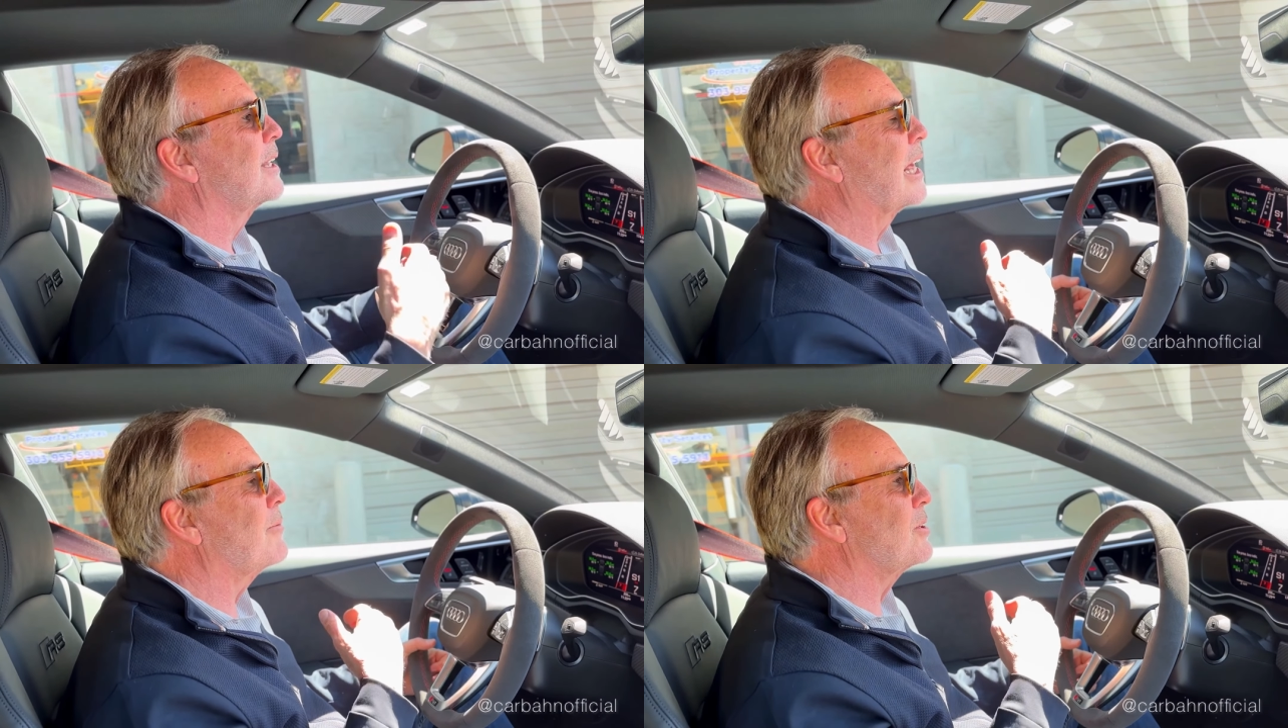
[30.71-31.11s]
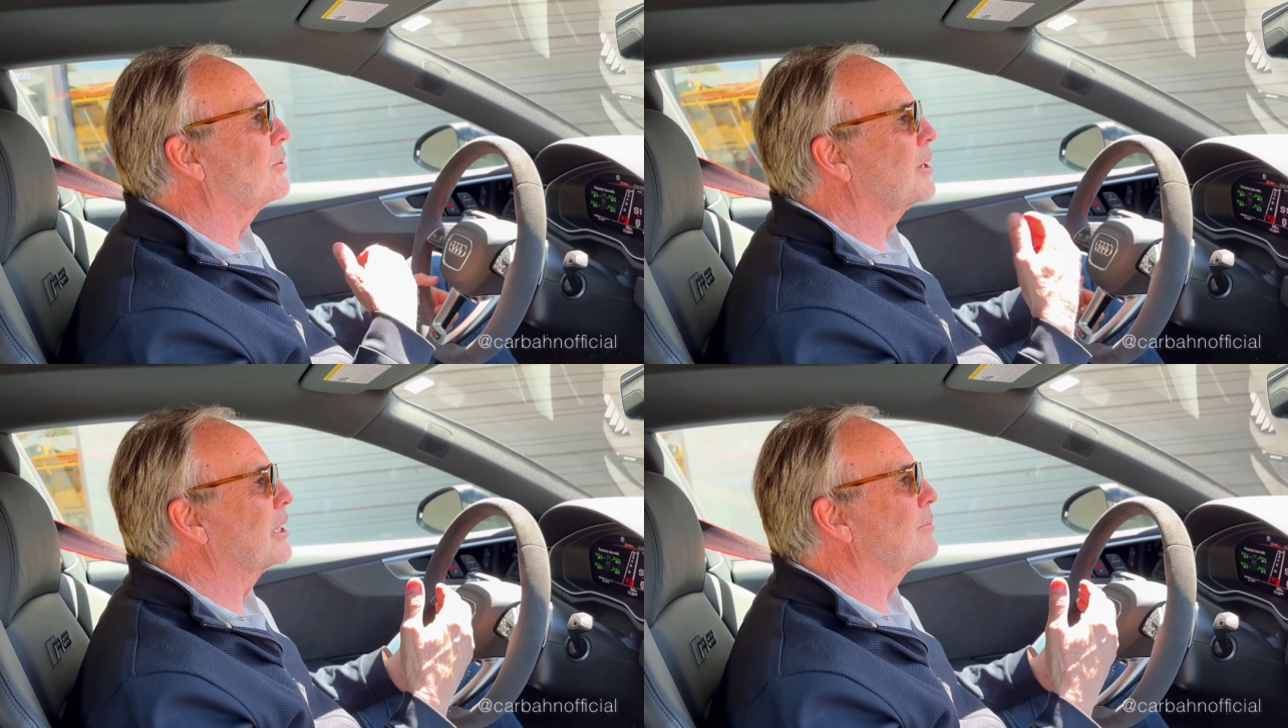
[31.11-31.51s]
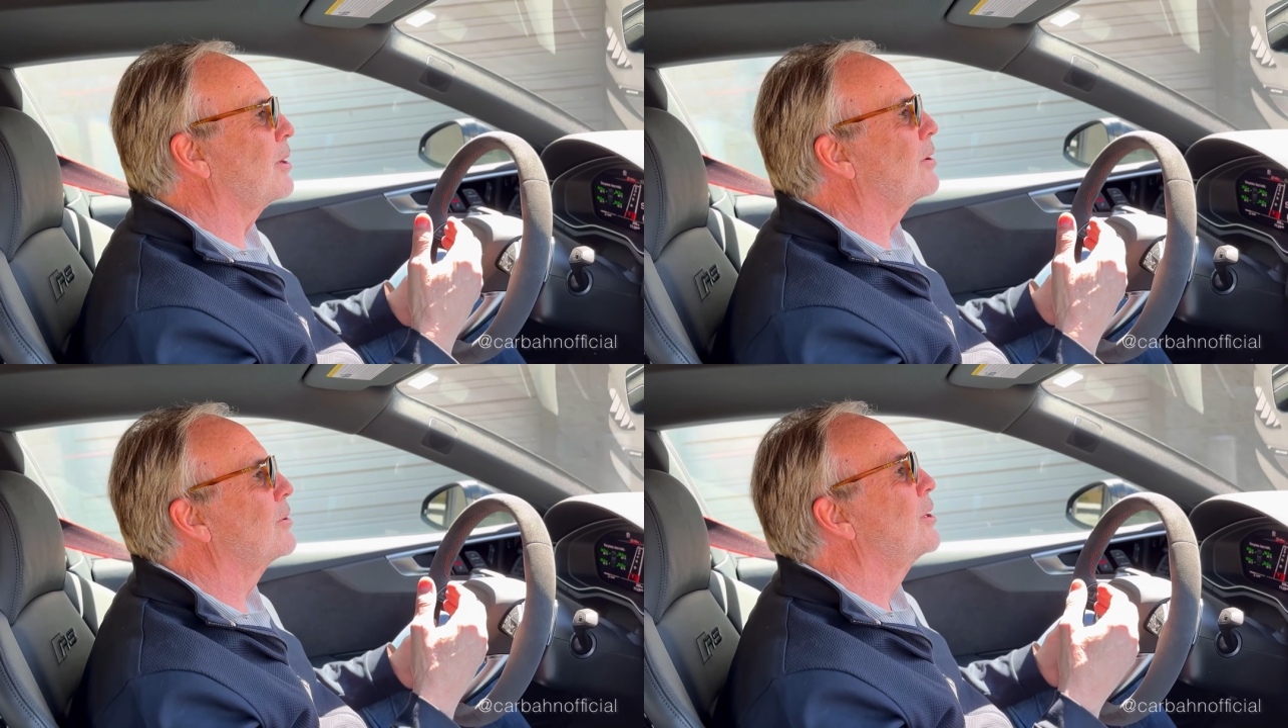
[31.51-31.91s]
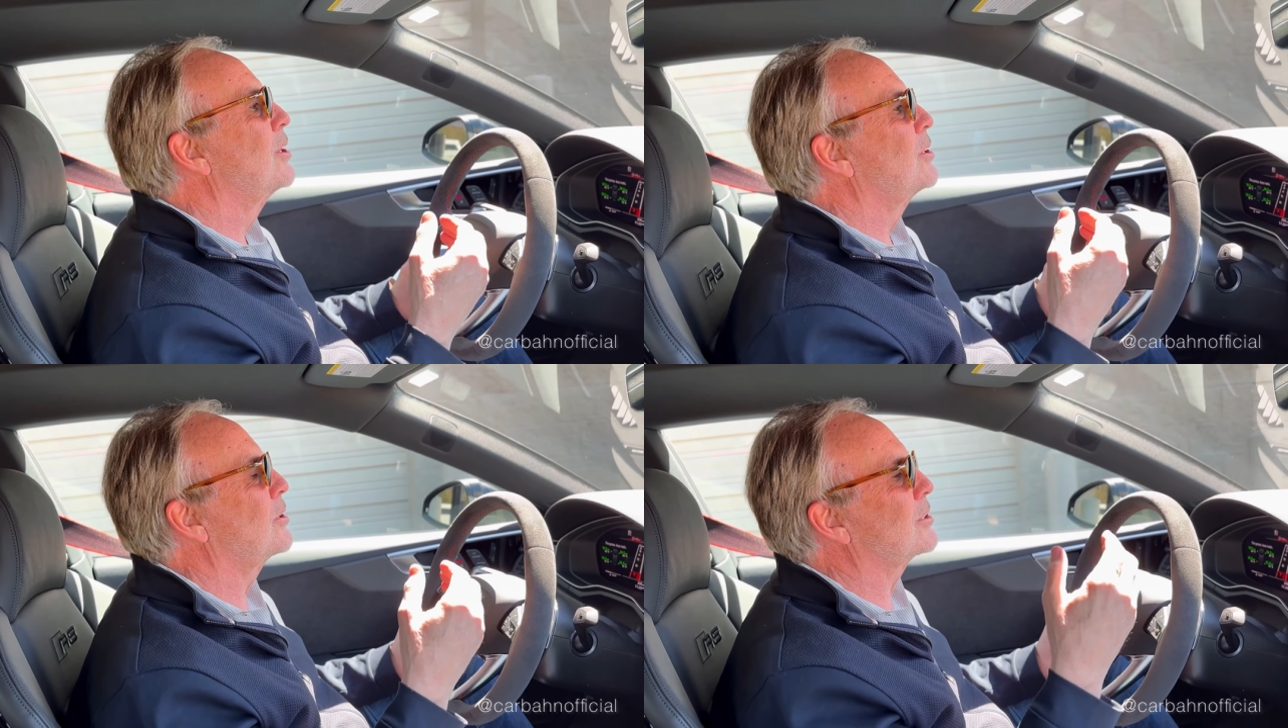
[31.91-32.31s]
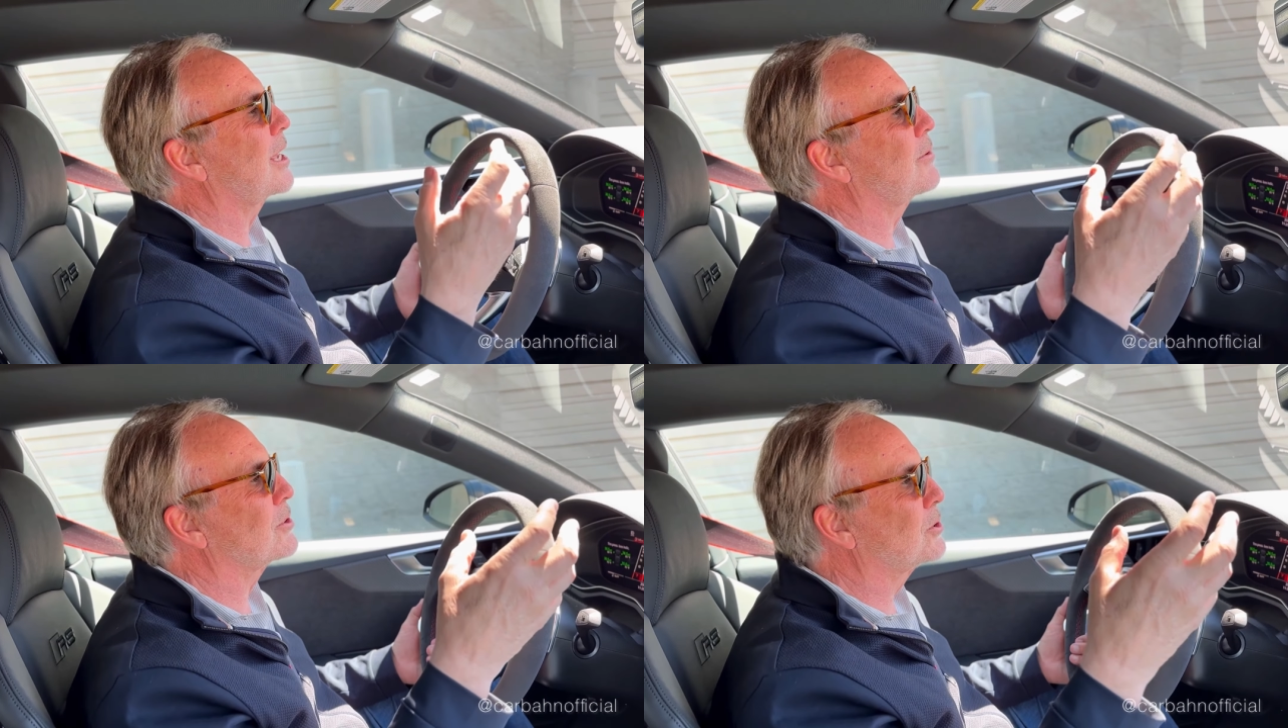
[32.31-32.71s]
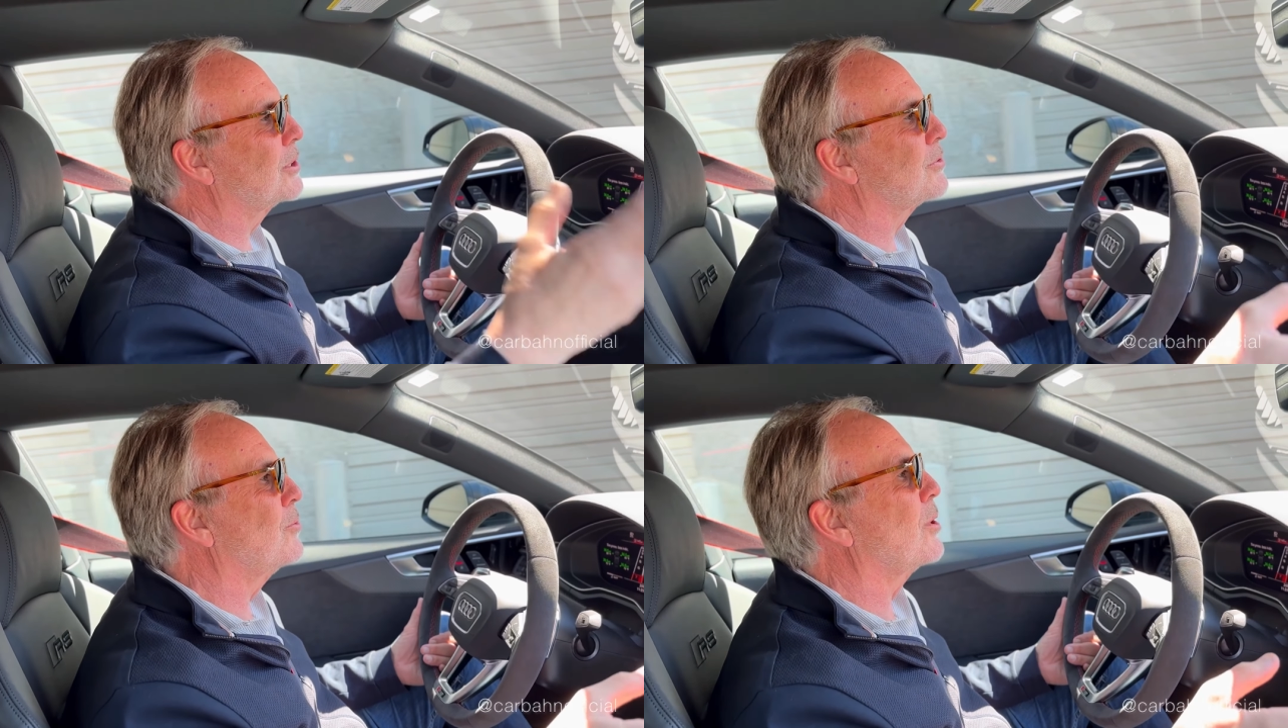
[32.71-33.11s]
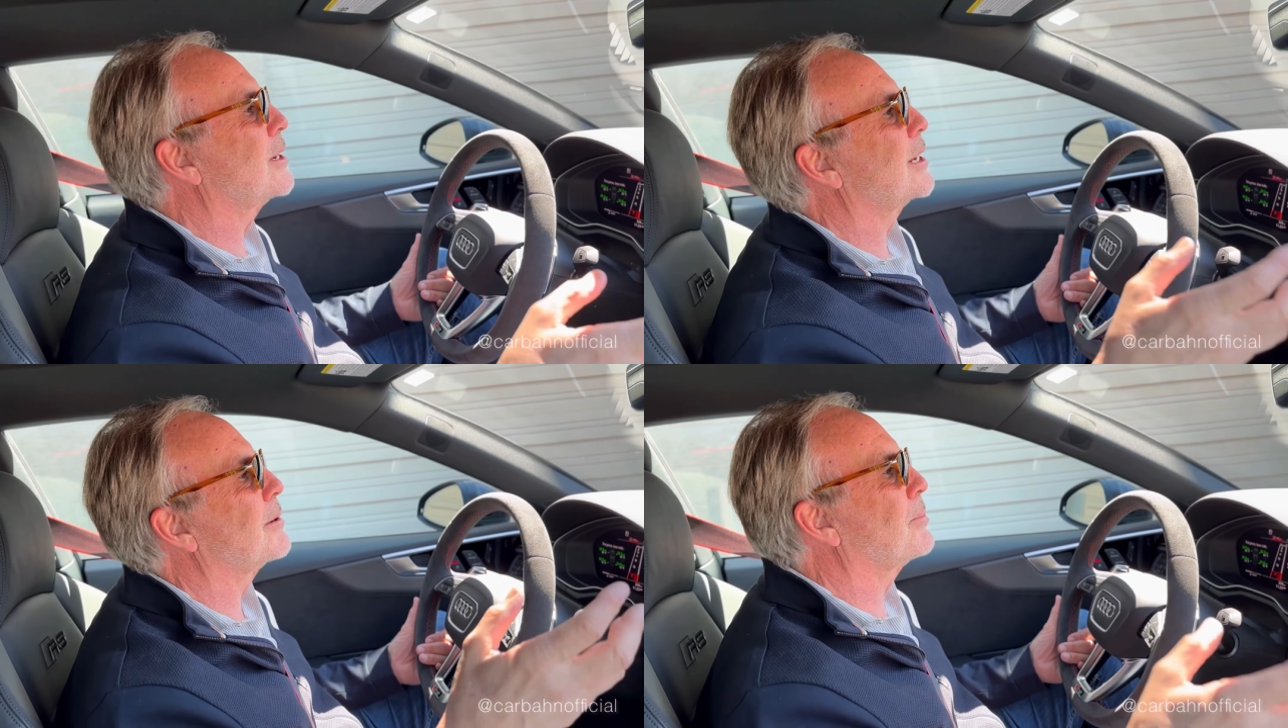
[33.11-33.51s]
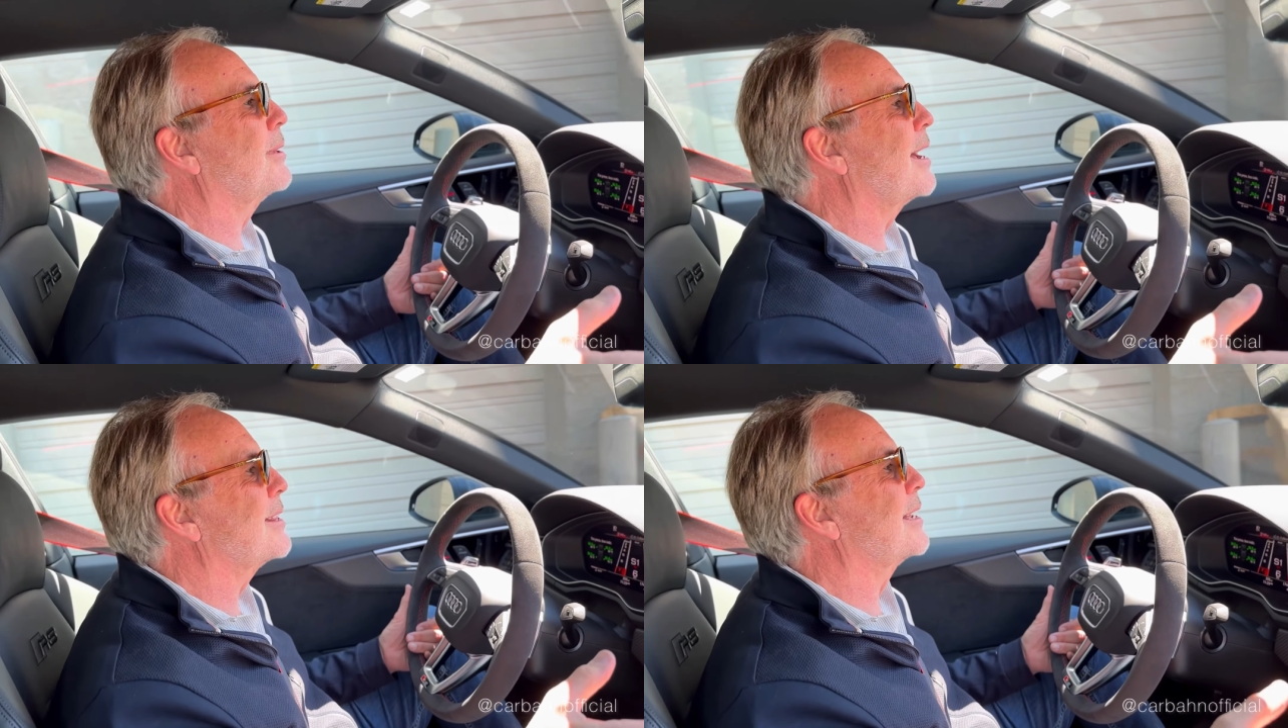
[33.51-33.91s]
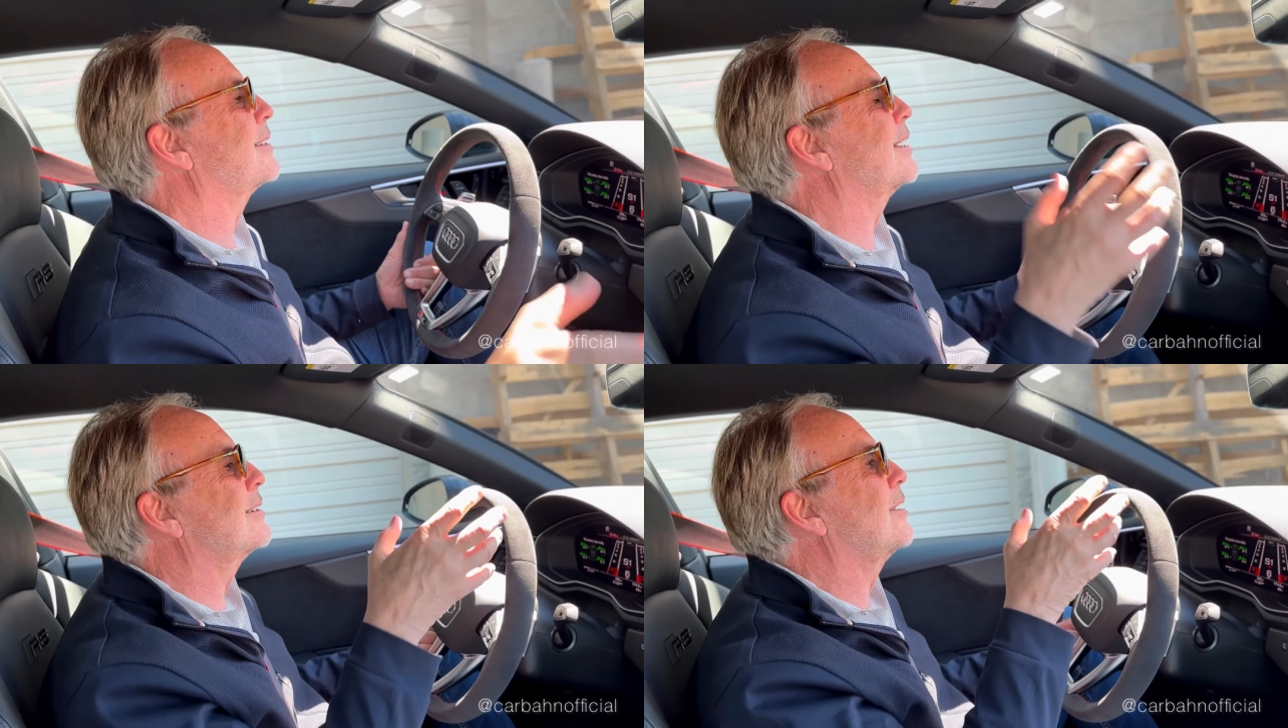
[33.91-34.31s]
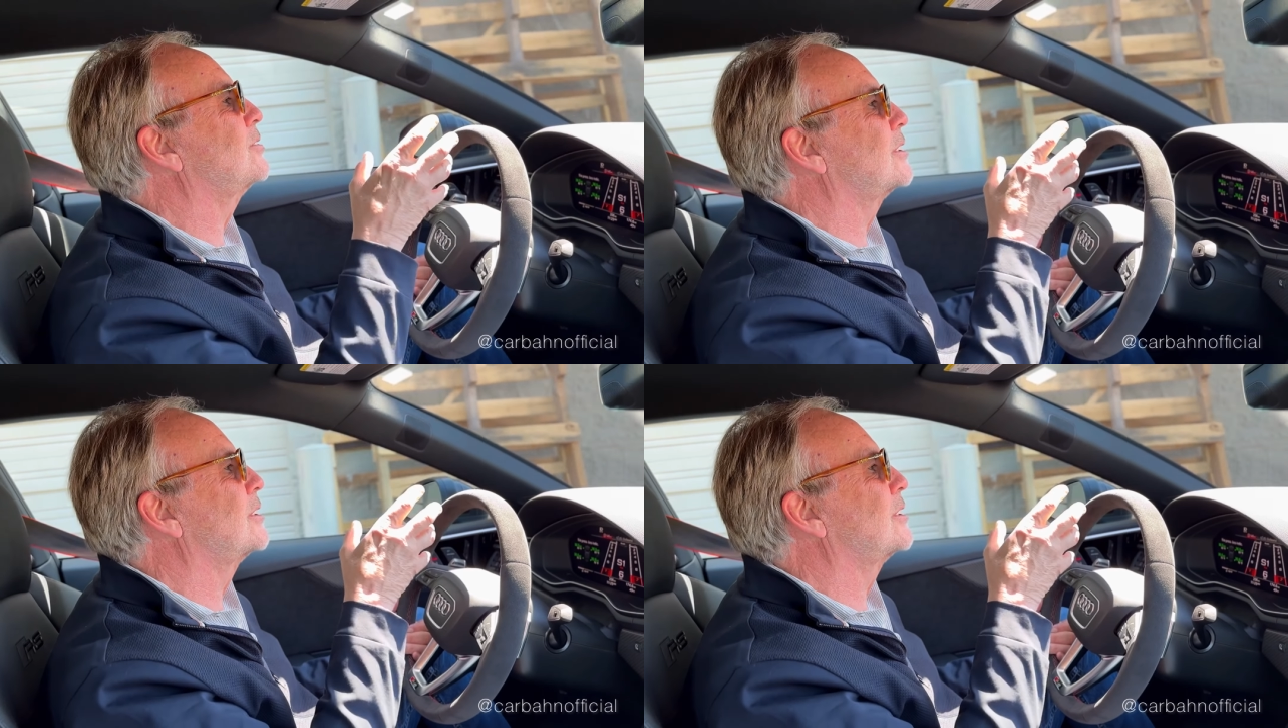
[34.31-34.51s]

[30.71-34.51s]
And when you look at them all, you can take what's good from one and apply that technology